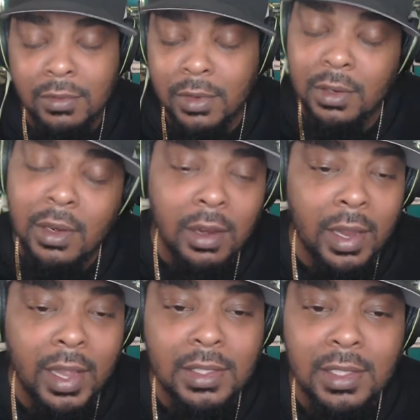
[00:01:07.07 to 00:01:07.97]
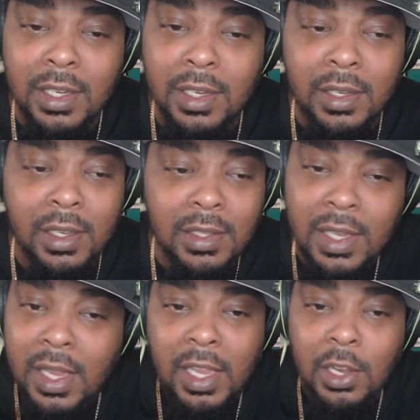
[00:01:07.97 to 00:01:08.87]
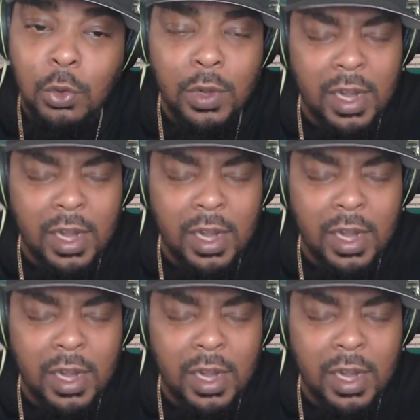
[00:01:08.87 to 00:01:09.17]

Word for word: and like I said, he said he didn't do it.